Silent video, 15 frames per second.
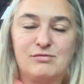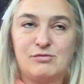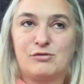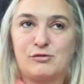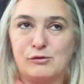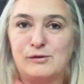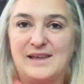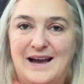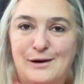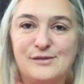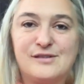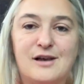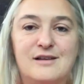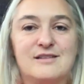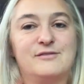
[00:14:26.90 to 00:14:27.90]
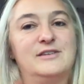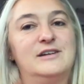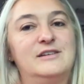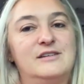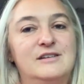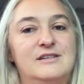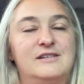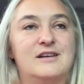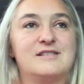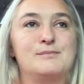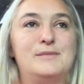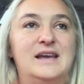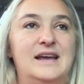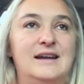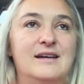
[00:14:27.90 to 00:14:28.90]
through the outskirts of London does
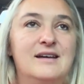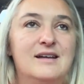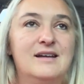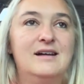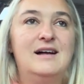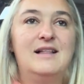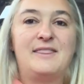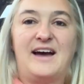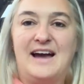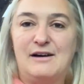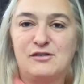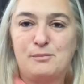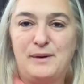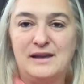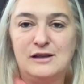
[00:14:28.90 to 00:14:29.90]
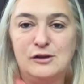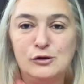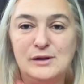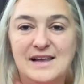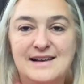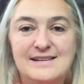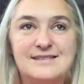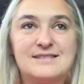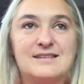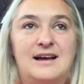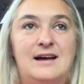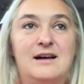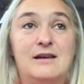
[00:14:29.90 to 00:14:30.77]
mean that I have to pay ULEZ.